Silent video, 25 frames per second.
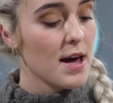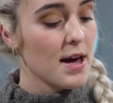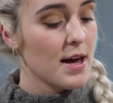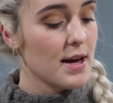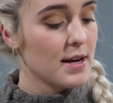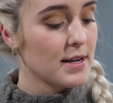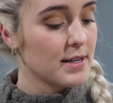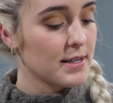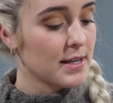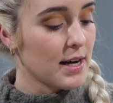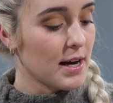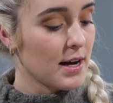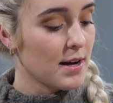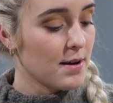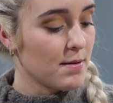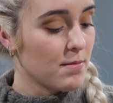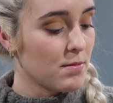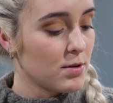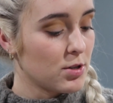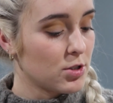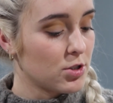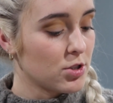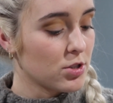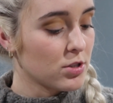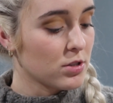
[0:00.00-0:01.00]
and I
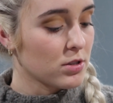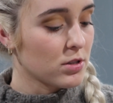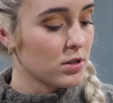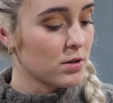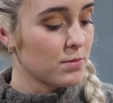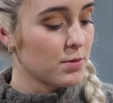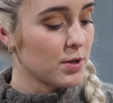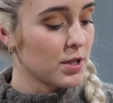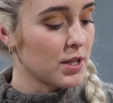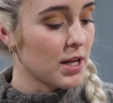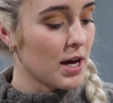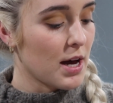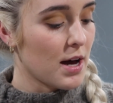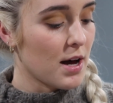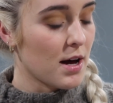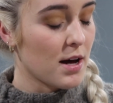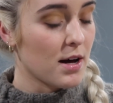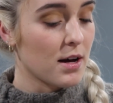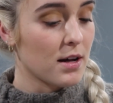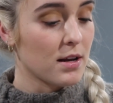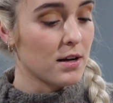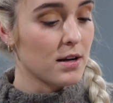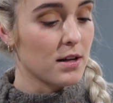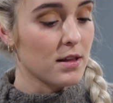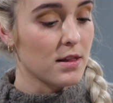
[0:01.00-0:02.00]
am just going to put that
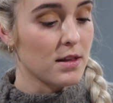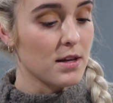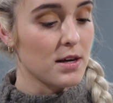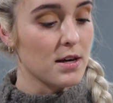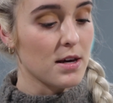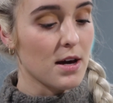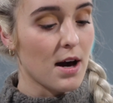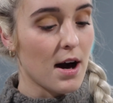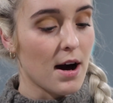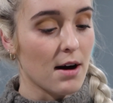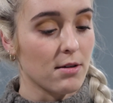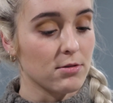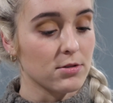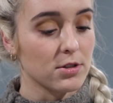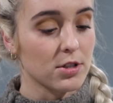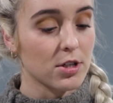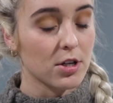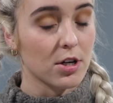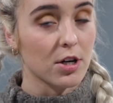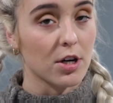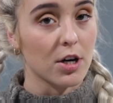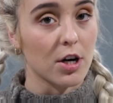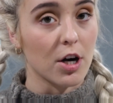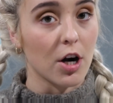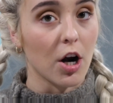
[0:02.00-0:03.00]
on the
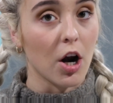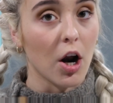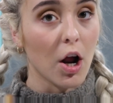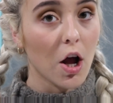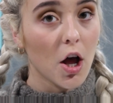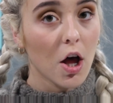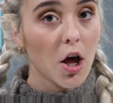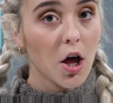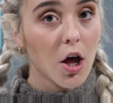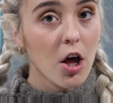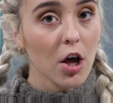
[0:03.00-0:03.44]
outer